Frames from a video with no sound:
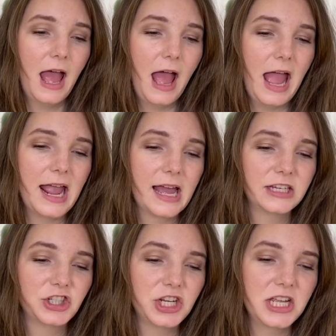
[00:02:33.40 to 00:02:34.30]

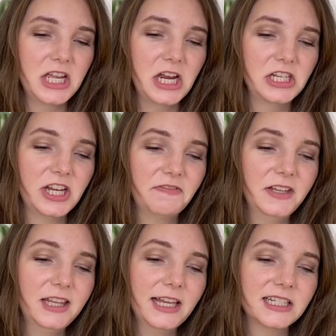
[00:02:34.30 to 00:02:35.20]
and she
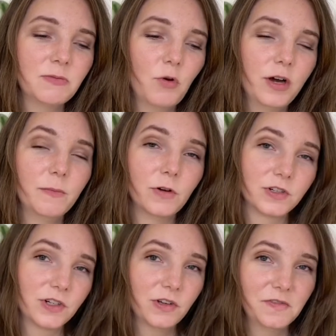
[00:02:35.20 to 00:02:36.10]
definitely likes more
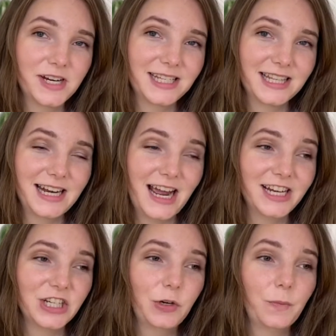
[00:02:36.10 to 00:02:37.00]
emotional reads than I
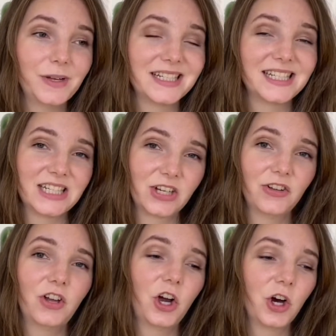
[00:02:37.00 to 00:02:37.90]
do, but
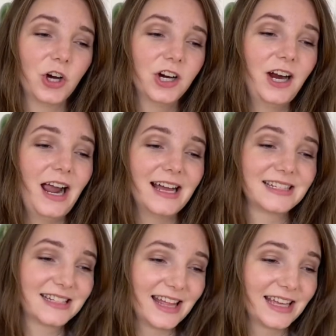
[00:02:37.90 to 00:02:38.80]
still her
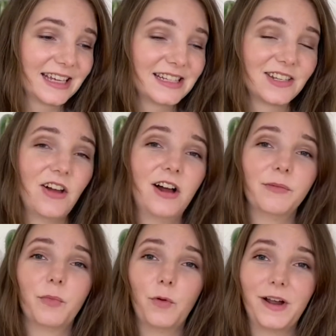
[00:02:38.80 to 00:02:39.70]
aesthetic is
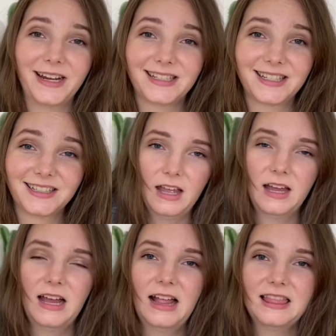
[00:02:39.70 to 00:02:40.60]
on point.
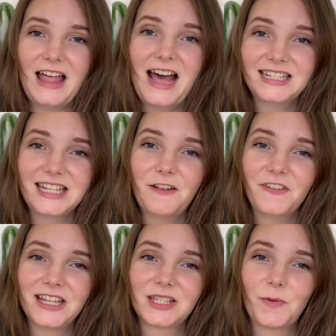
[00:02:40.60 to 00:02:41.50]
Lastly
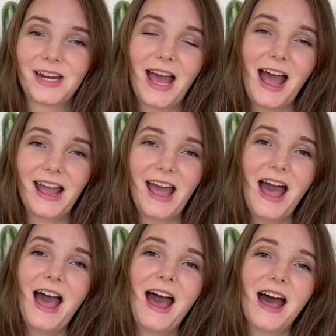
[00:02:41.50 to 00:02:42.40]
for this one, I
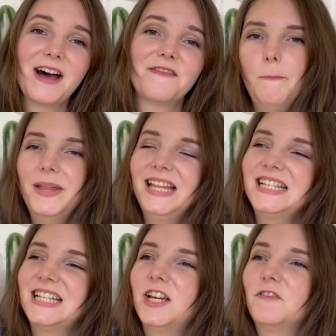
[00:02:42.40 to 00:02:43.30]
have
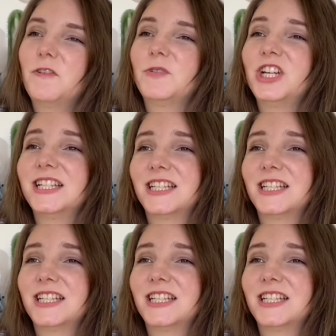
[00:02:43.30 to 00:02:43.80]
Melissa from She's an